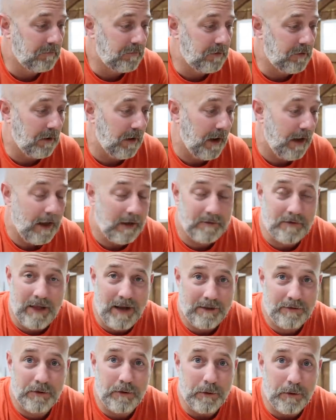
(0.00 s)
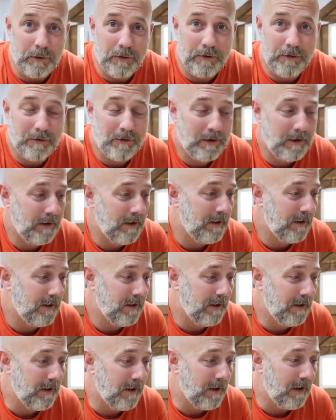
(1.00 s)
So I guess that's cool.
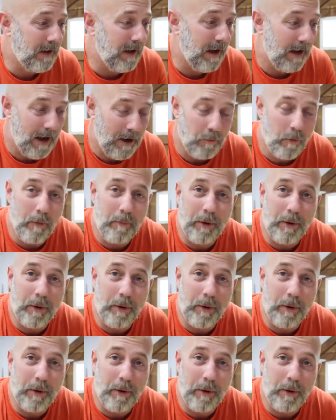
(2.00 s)
And I will